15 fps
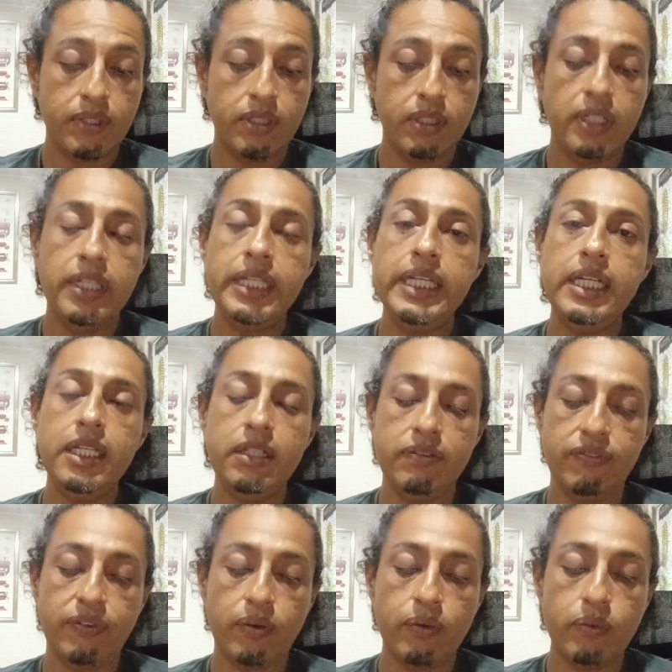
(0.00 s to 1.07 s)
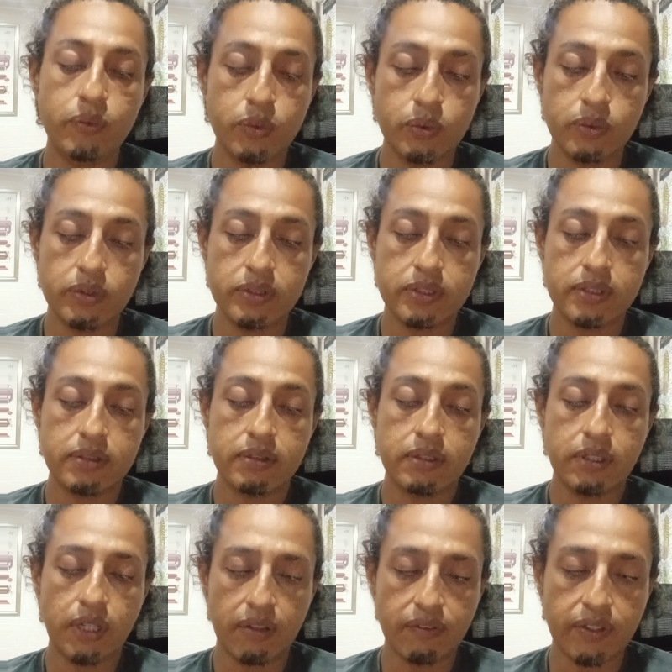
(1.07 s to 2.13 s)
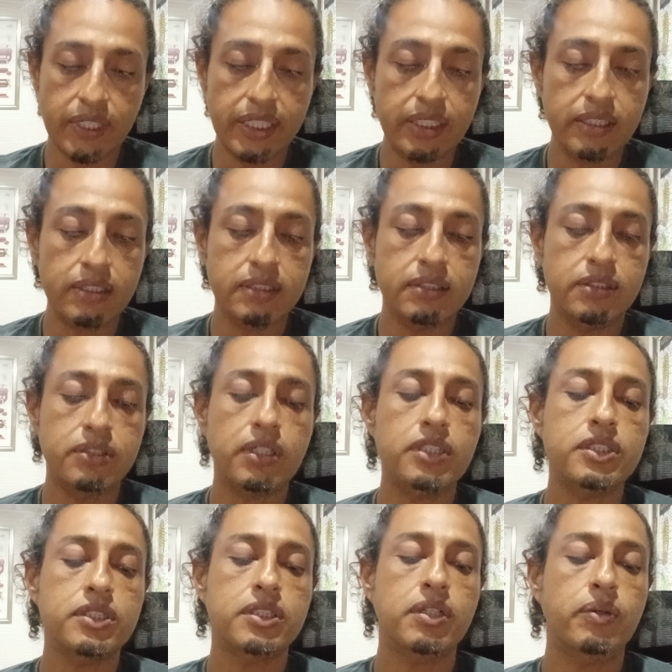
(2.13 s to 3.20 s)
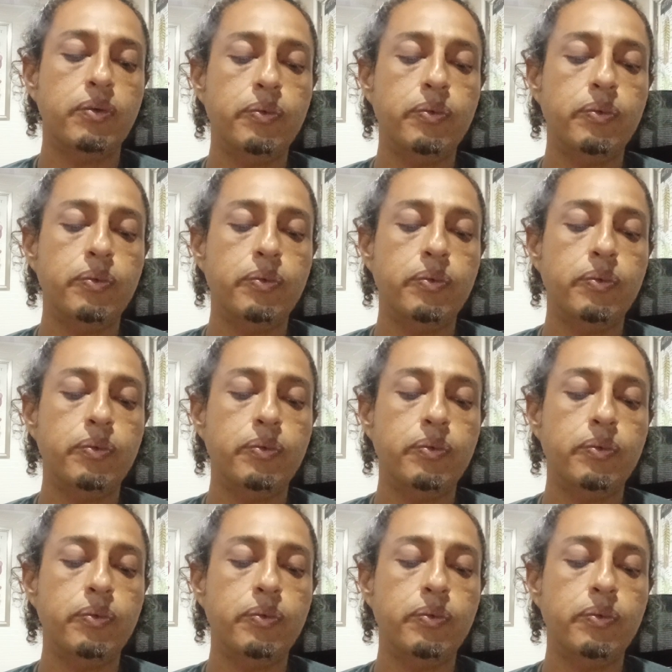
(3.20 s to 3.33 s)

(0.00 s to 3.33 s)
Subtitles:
the need for rules governing such